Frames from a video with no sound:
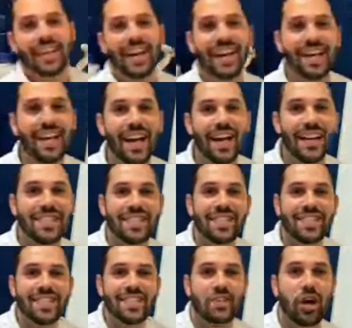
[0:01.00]
Hey guys,
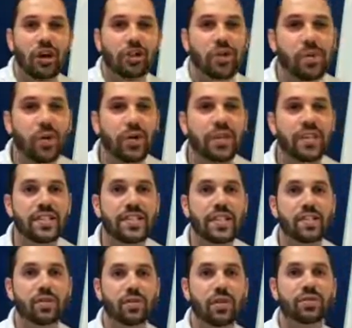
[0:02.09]
this is Dr. Juan
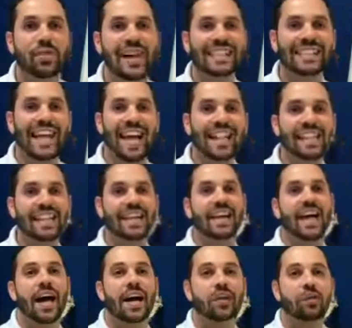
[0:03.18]
with Vitality
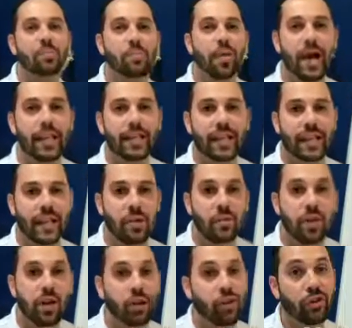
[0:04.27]
Chiropractic, and
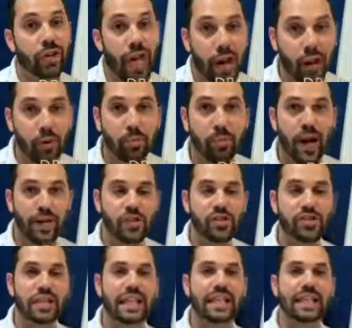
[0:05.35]
we are your
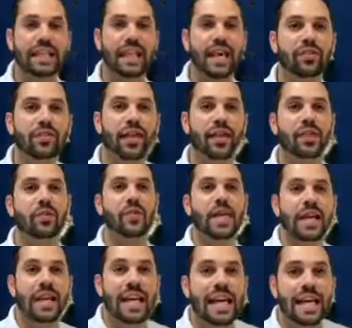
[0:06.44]
chiropractors in the downtown
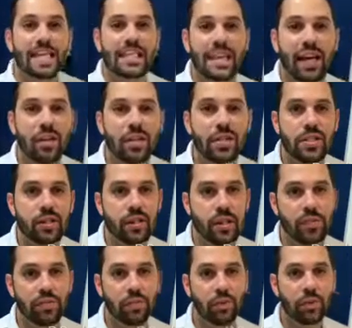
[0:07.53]

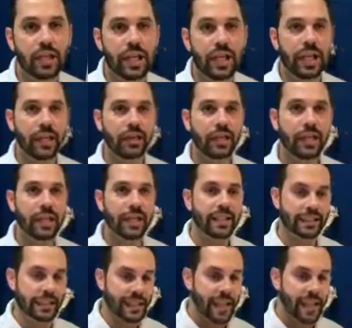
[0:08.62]
Sarasota, Florida area.